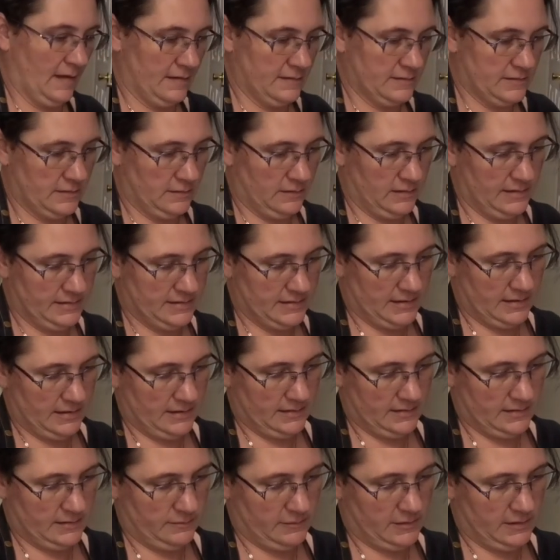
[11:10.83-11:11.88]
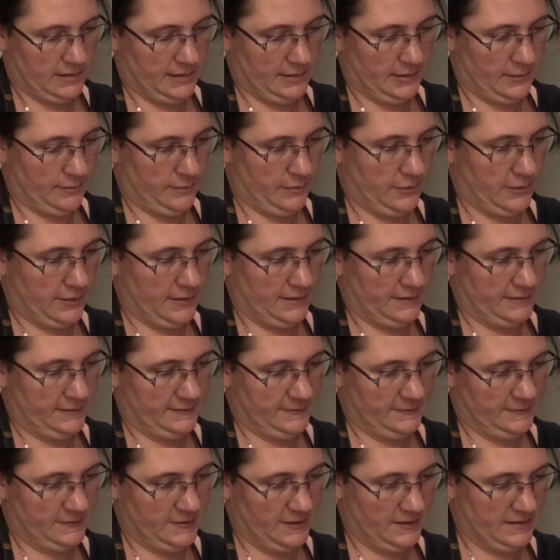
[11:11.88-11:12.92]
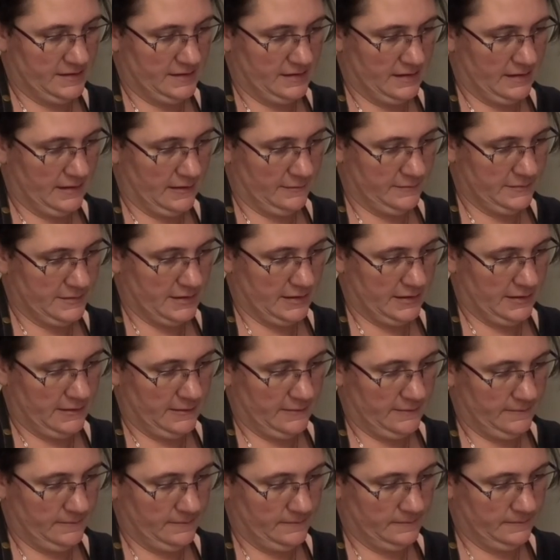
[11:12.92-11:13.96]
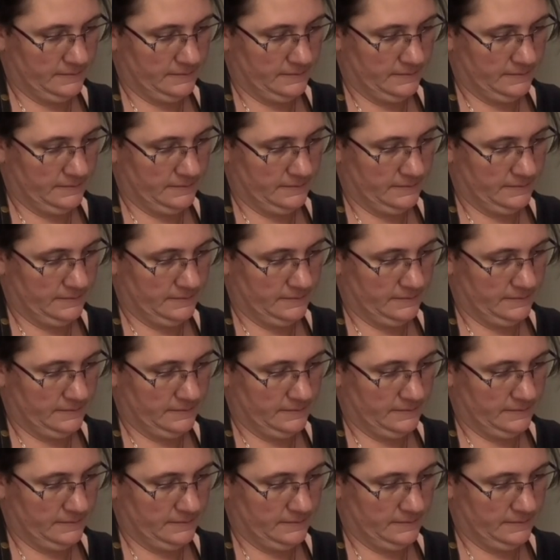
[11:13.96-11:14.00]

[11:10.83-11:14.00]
So let's get some clear poured in these Dixie cups here.